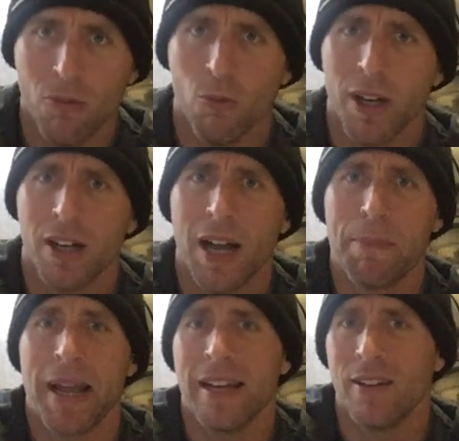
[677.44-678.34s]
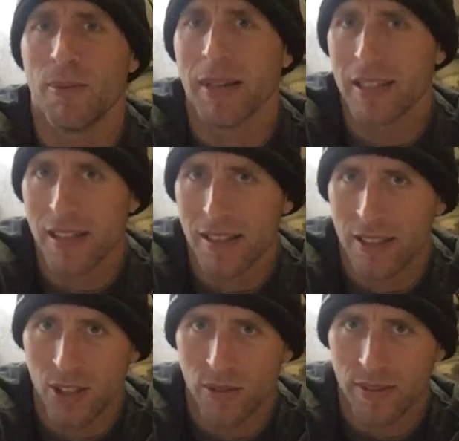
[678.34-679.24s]
Well, I painted all my exhaust
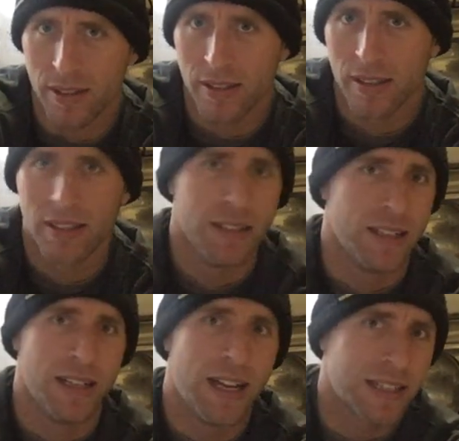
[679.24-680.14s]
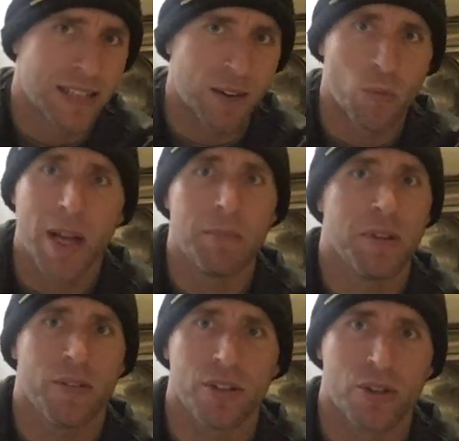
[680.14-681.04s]
silver. It hangs down way
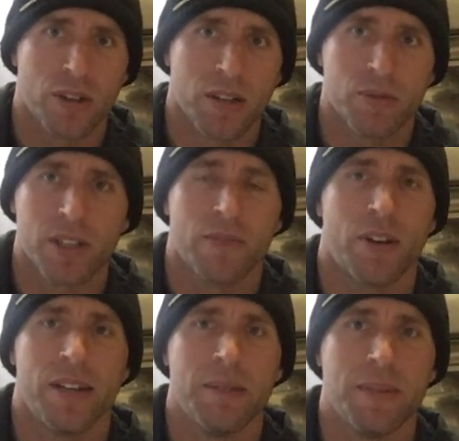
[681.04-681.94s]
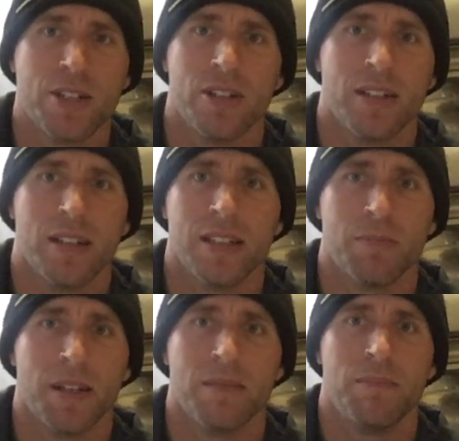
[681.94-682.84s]
below the truck, which I've already mentioned is
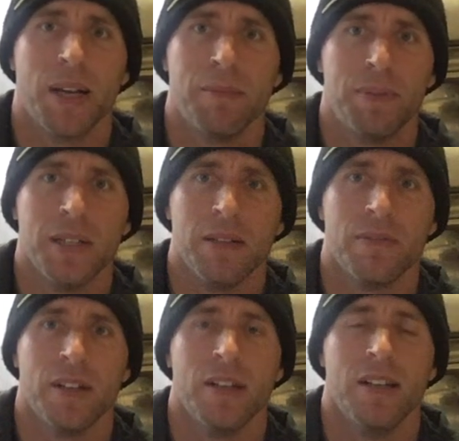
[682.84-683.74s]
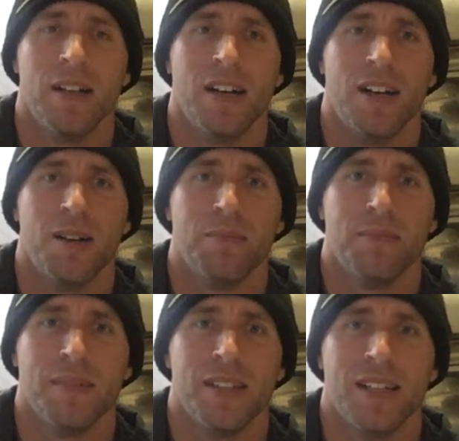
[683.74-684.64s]
my pet peeve.
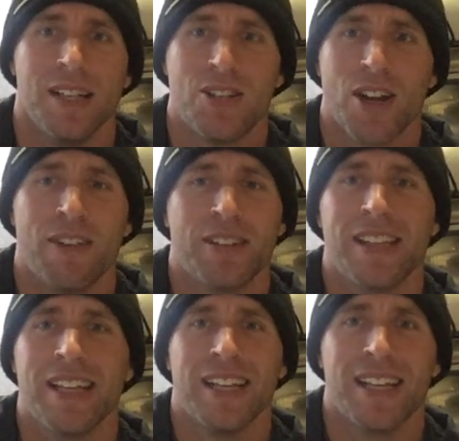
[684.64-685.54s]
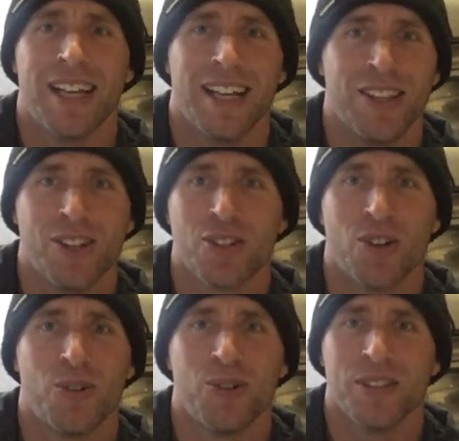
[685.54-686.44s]
And so everything, it looks
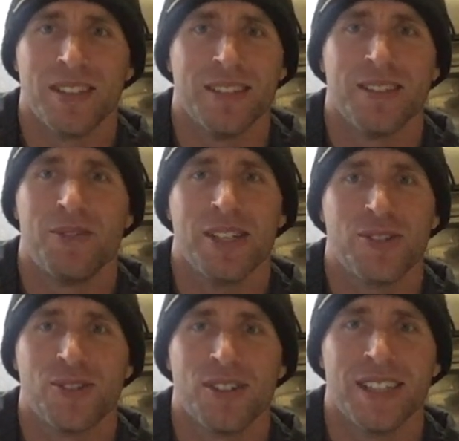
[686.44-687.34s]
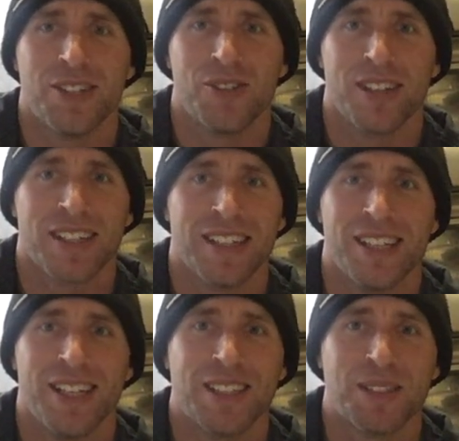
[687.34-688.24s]
old and original on that truck, and then
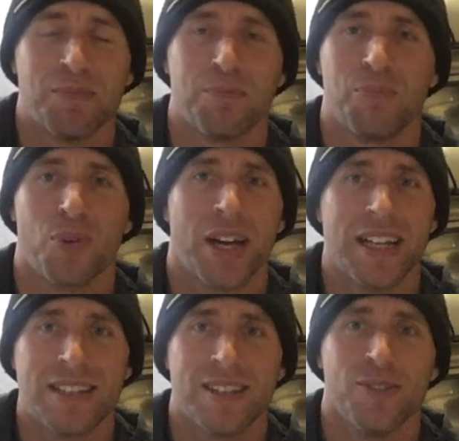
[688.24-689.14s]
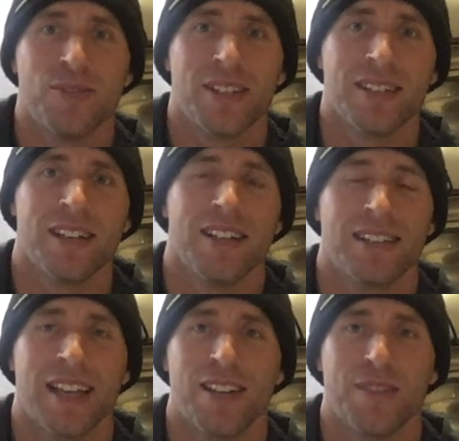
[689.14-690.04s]
he has this bright silver
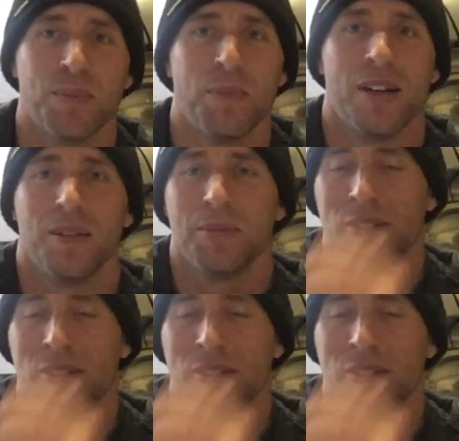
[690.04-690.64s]
exhaust hanging off the bottom.